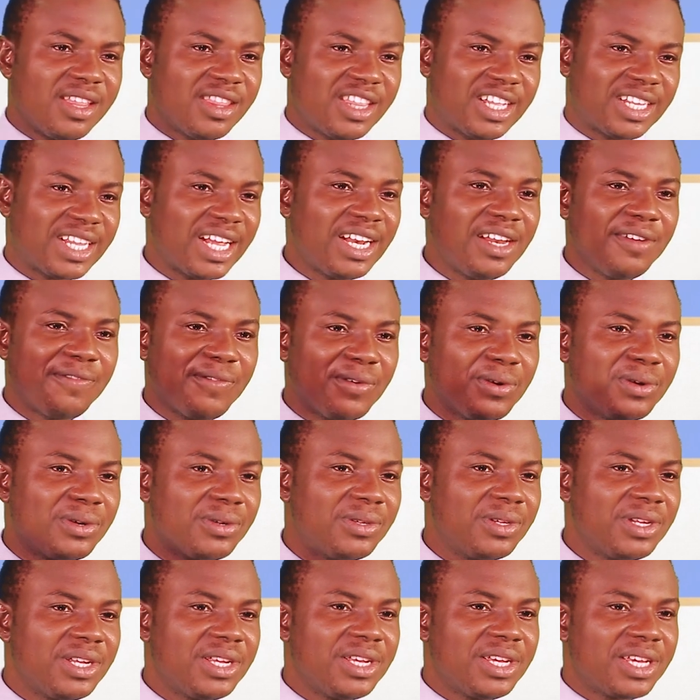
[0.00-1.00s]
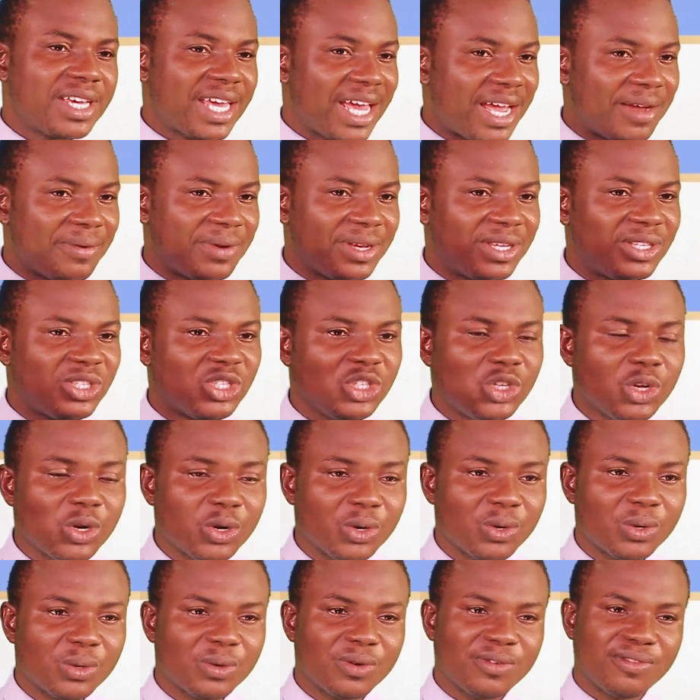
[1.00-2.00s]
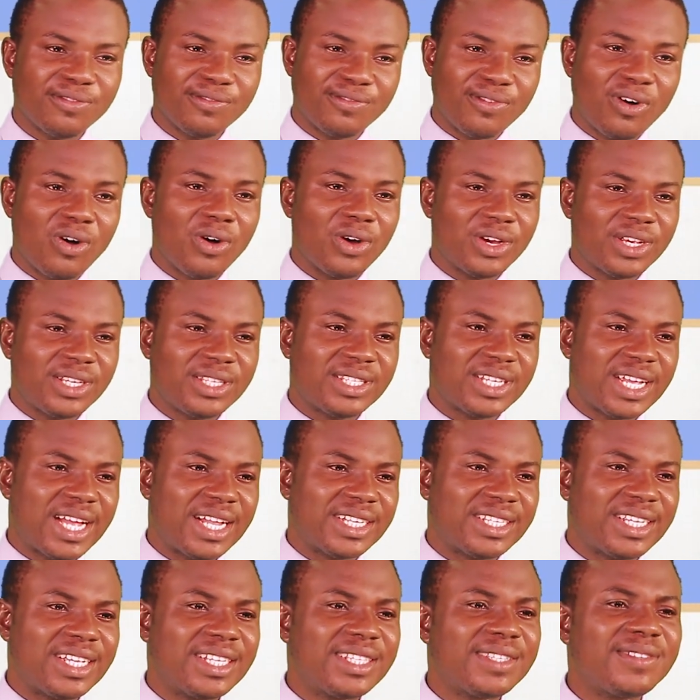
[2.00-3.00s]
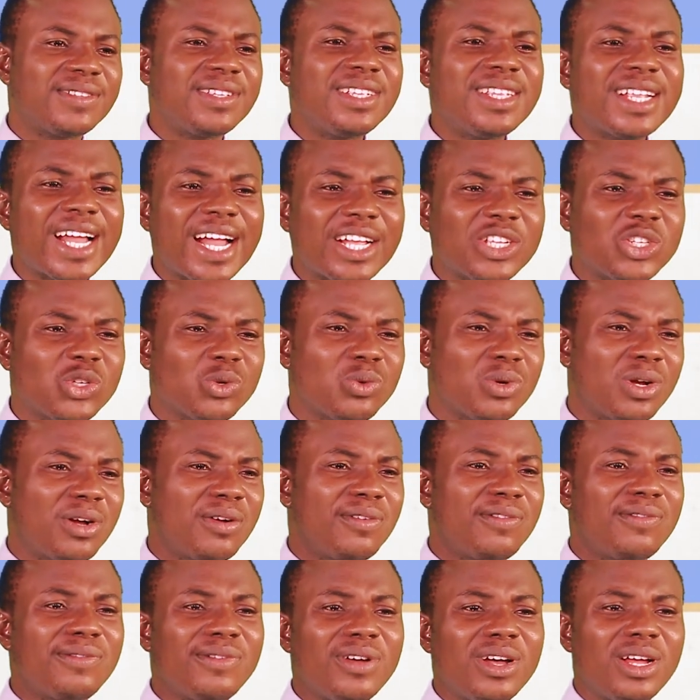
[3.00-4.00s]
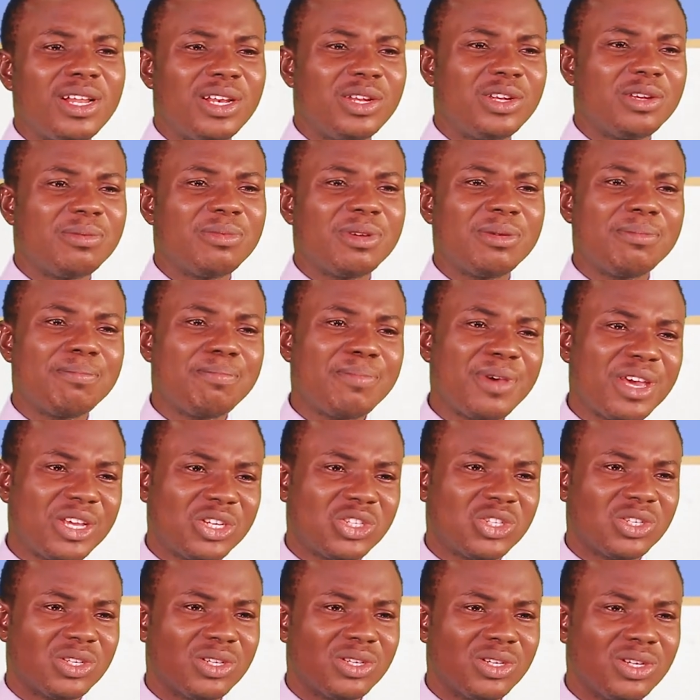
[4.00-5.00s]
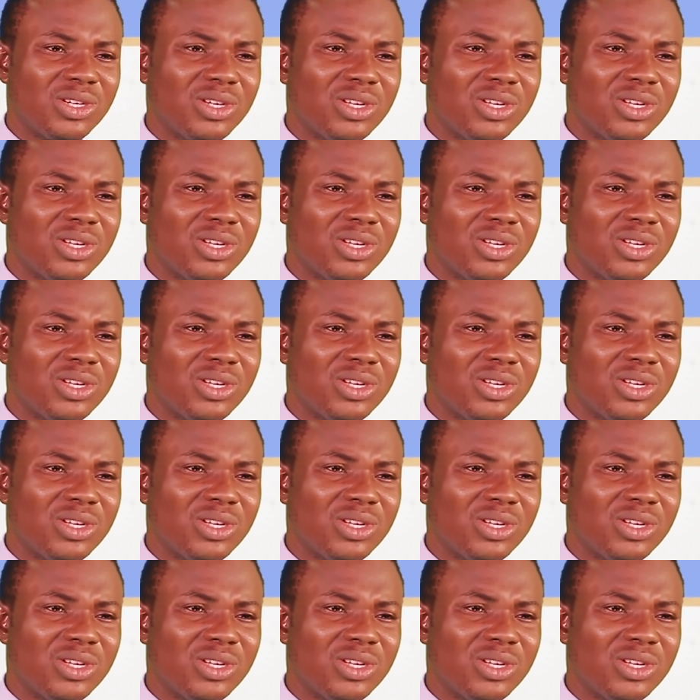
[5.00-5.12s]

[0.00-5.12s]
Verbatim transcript: The telephone carries your voice at its natural volume and pitch.